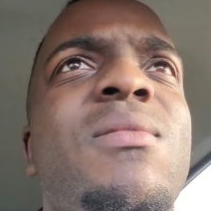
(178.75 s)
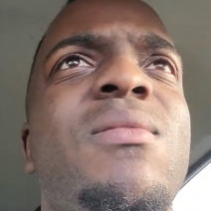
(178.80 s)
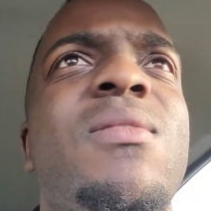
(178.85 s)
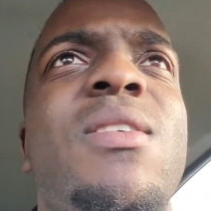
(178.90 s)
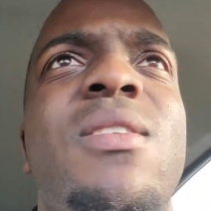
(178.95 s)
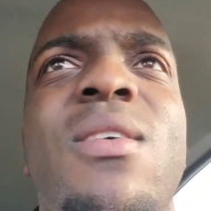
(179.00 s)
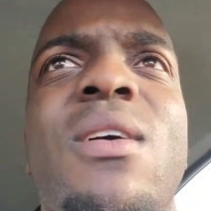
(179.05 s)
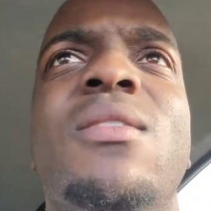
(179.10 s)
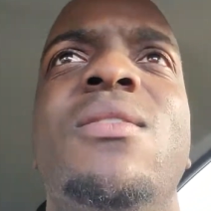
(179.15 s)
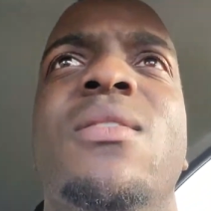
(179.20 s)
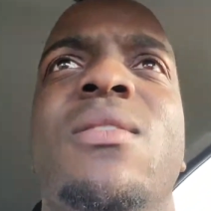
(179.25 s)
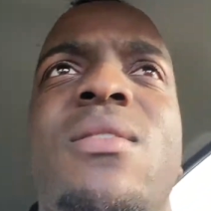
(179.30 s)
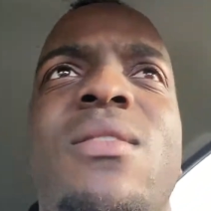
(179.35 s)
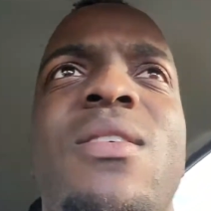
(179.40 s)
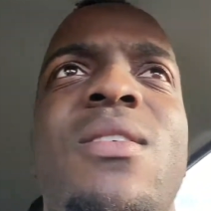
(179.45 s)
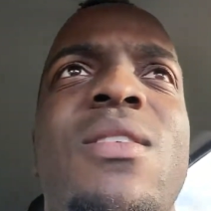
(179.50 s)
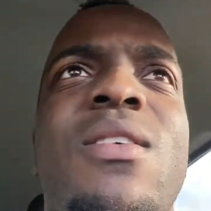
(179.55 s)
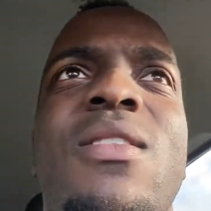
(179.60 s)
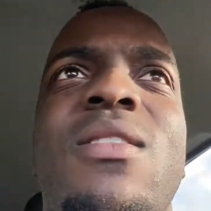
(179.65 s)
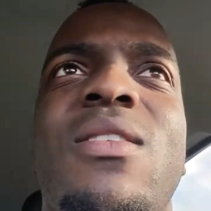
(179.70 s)
He doesn't.
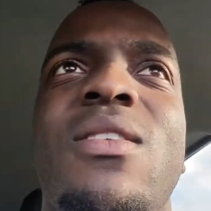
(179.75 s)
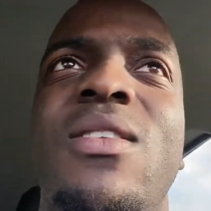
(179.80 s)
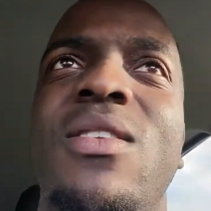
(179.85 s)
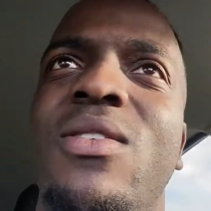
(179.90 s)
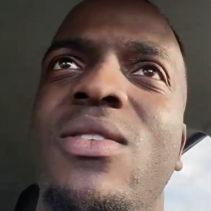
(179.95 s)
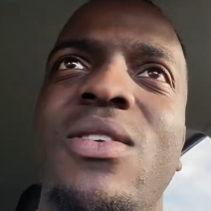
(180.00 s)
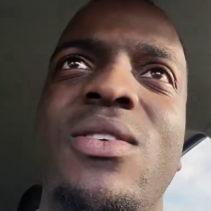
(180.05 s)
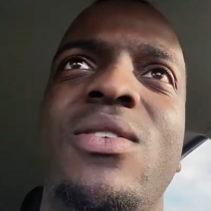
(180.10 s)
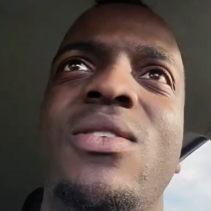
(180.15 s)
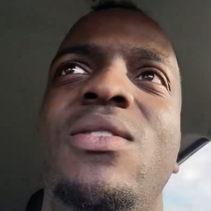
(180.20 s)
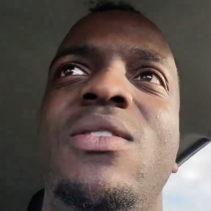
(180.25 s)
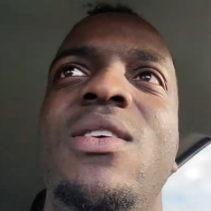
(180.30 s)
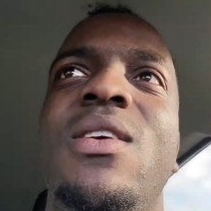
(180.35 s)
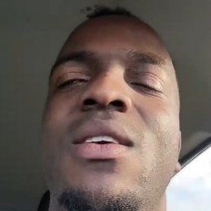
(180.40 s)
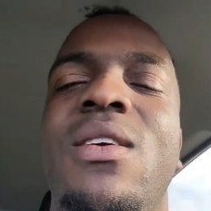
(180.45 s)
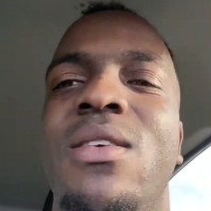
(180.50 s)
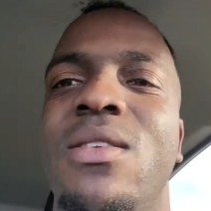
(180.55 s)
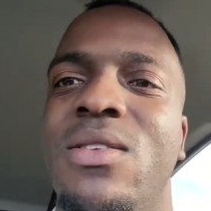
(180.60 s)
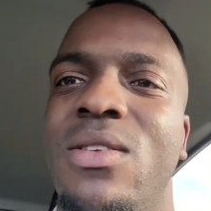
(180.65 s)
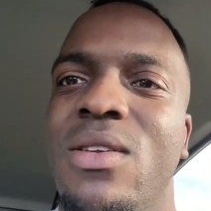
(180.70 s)
And the decisions he
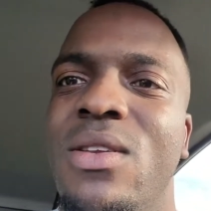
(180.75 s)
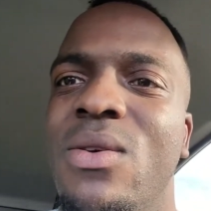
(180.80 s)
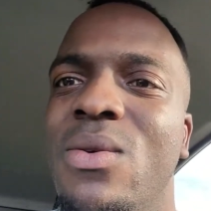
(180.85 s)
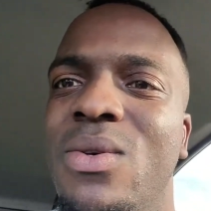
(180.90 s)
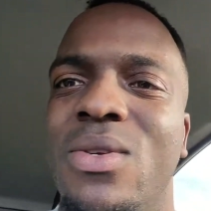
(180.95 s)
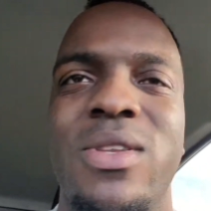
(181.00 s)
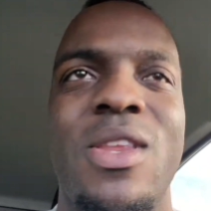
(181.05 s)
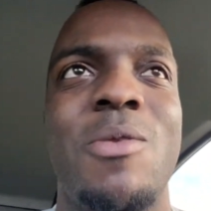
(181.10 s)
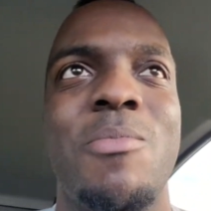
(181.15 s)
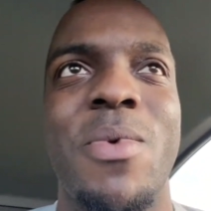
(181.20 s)
continuously